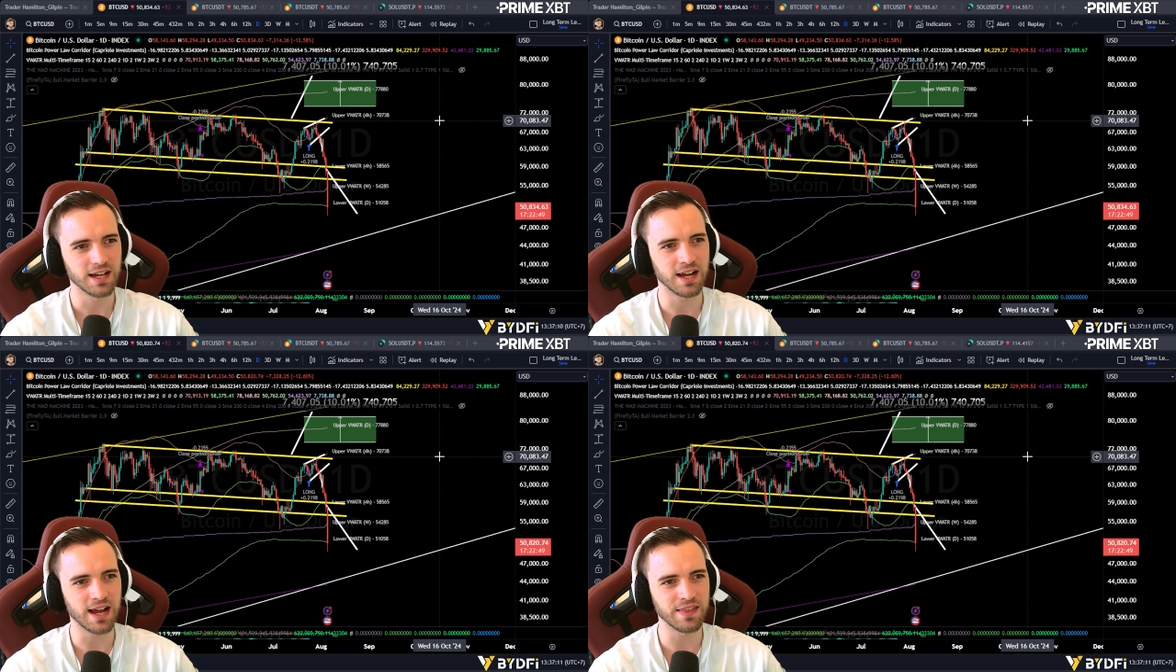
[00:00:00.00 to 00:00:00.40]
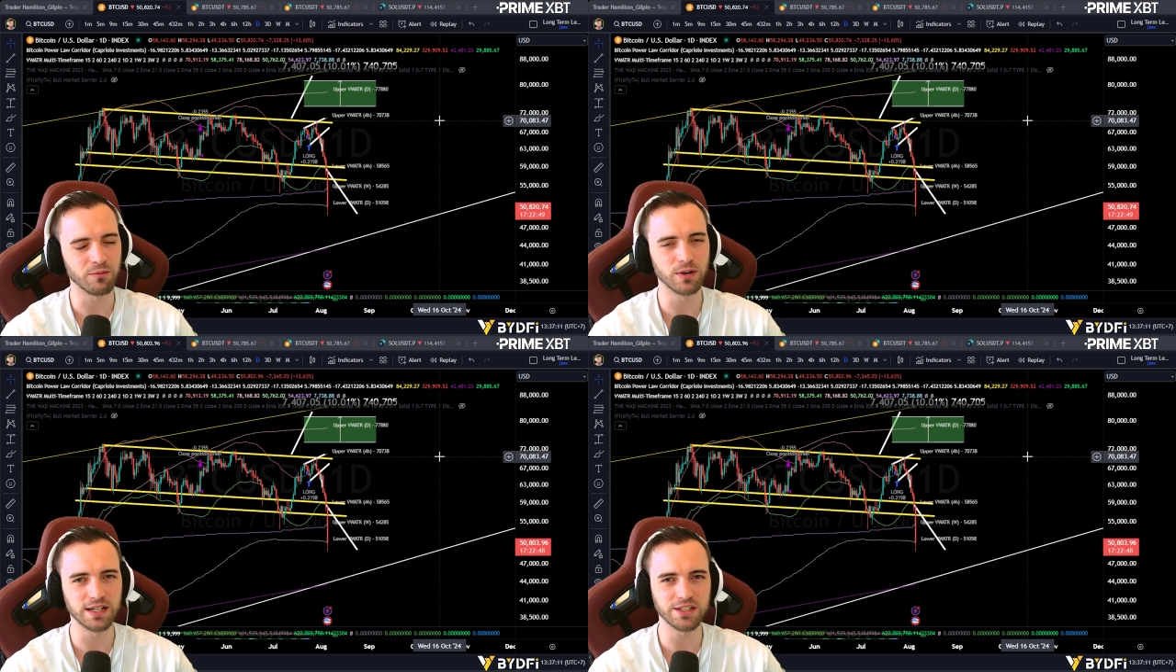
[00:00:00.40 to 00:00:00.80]
uh, and
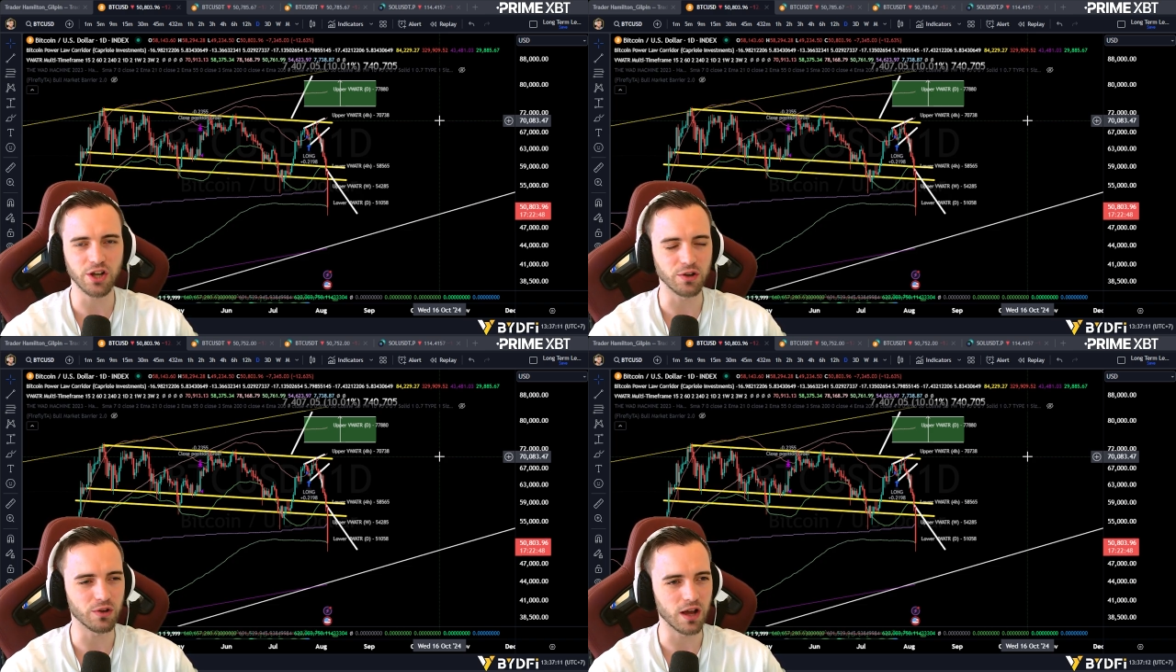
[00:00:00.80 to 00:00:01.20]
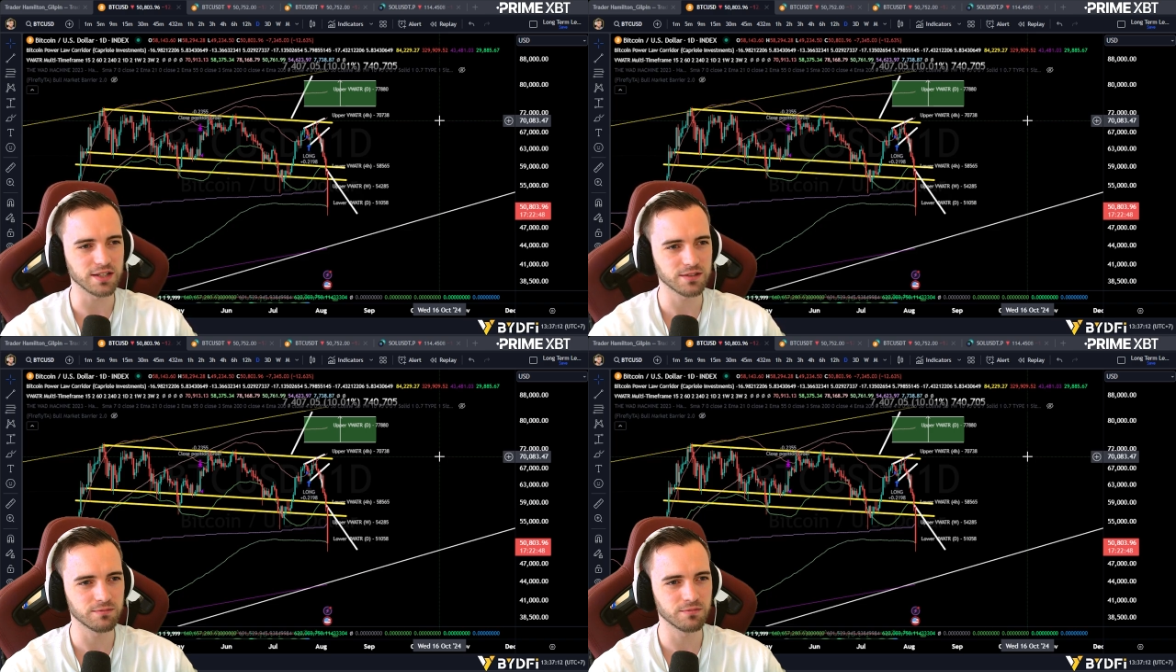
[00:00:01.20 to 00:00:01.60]
then really show you
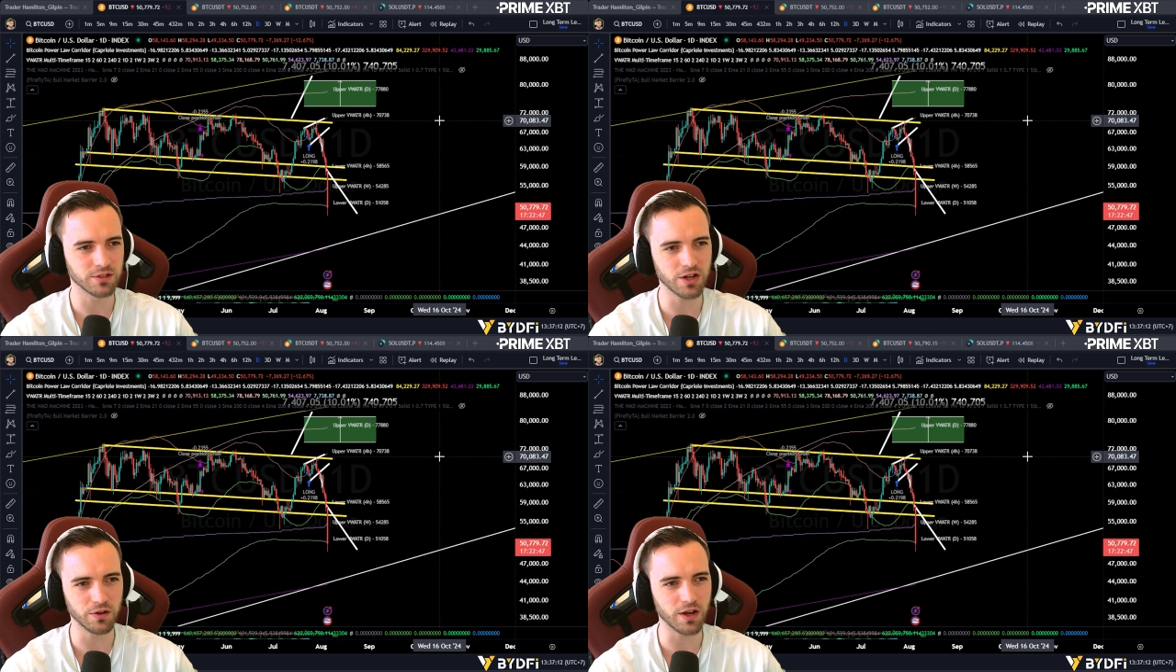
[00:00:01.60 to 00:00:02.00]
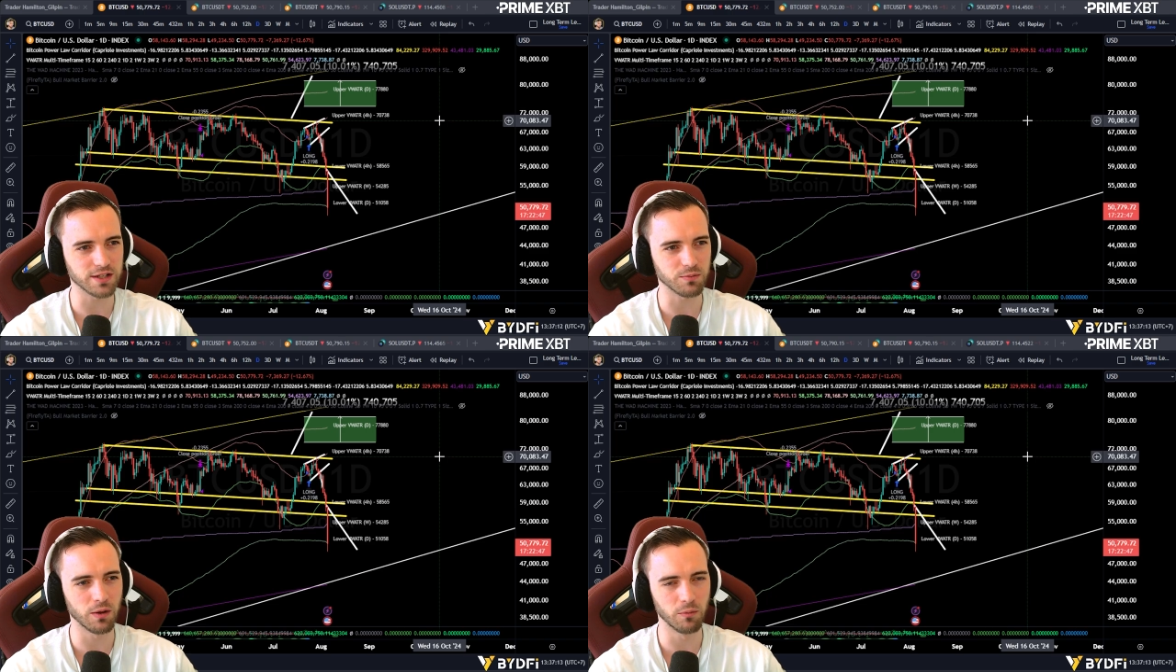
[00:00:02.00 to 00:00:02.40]
guys and show you
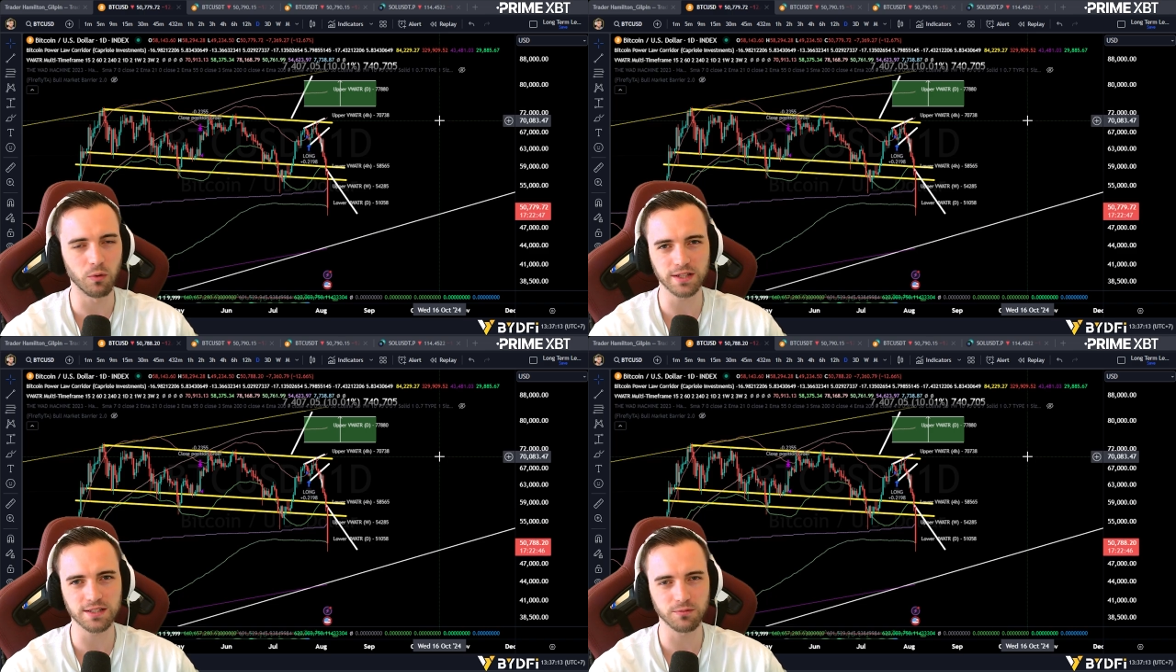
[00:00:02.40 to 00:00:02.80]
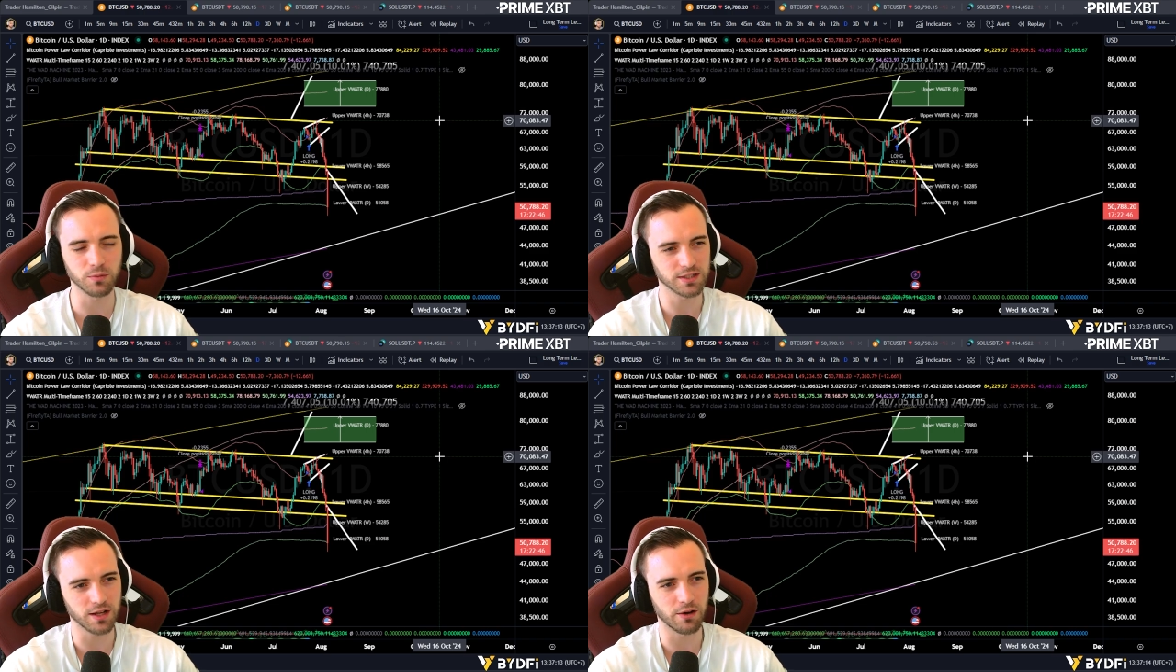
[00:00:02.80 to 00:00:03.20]
guys what it's
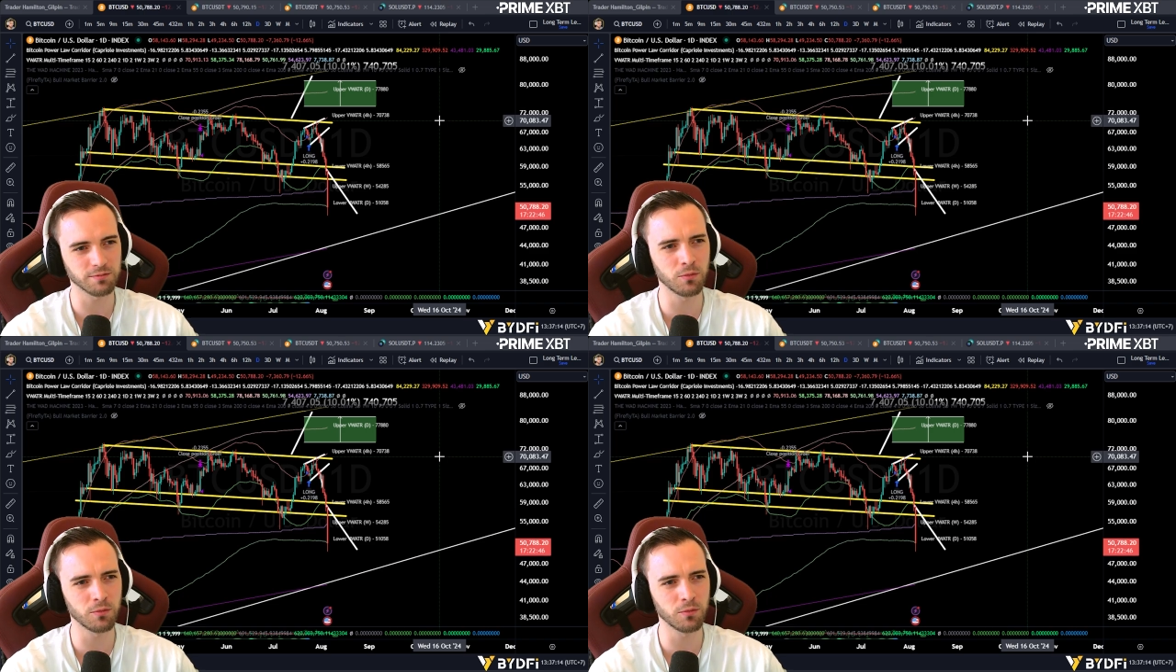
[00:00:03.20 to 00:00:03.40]
what's going.